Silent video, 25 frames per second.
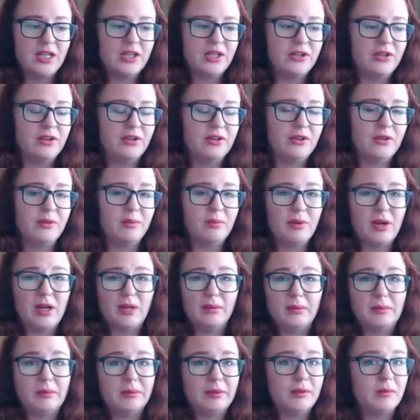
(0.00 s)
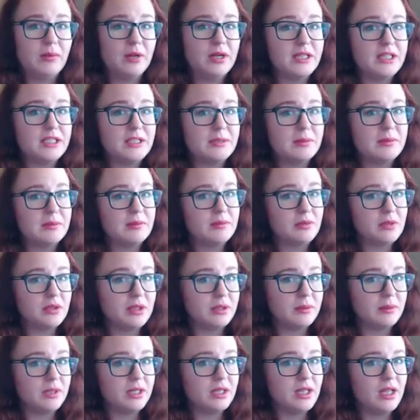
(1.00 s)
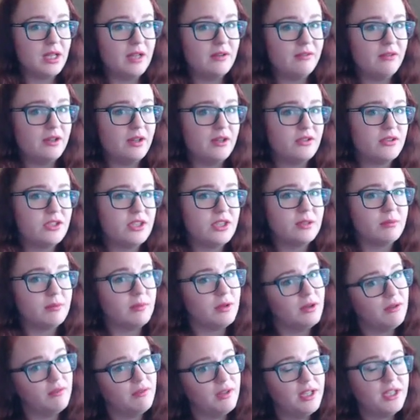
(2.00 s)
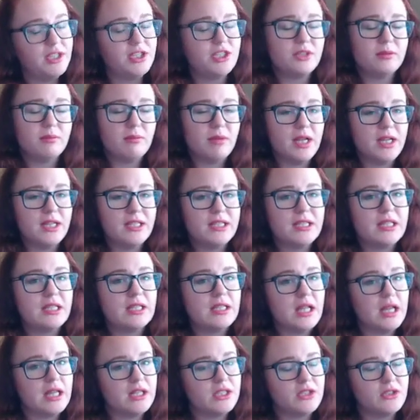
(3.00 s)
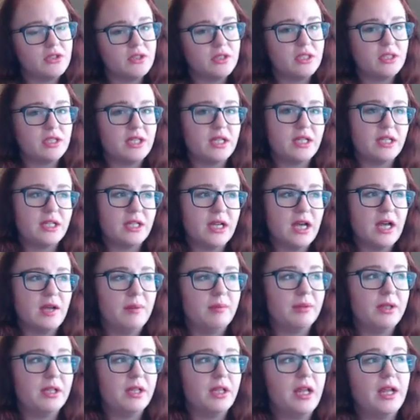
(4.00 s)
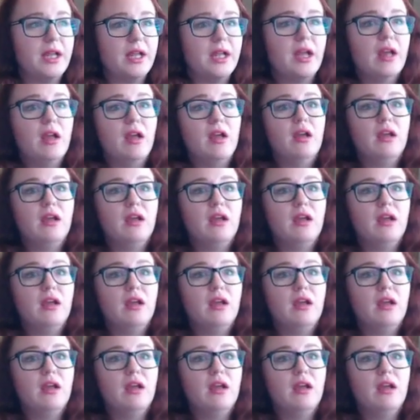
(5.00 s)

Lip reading: you probably want it to be more about life coaching, motivation, mindset, that sort of thing, not be like,